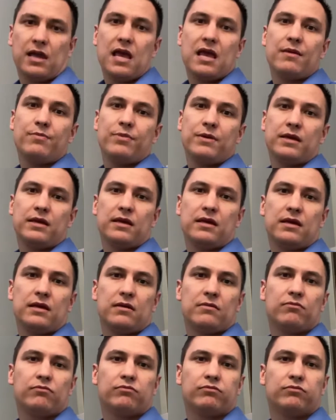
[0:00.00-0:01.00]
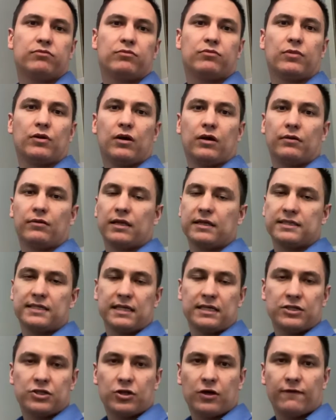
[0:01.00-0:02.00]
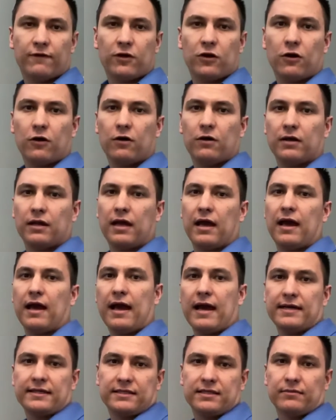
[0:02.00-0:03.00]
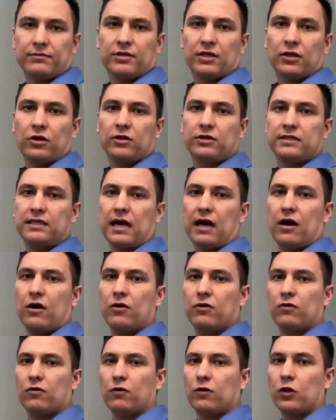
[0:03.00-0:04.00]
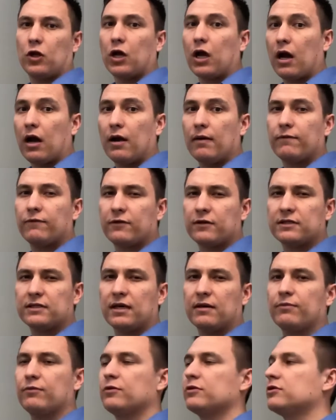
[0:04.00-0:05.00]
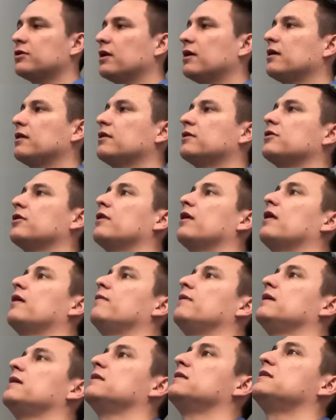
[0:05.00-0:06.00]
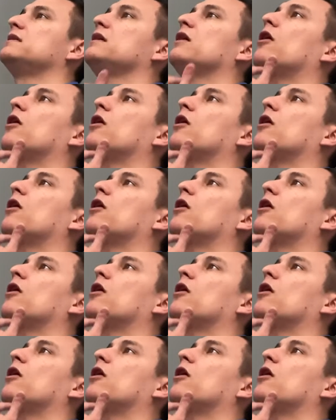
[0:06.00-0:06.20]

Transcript: AP, let's say cervical, and I ask them to look down or look up, for example, so that we can see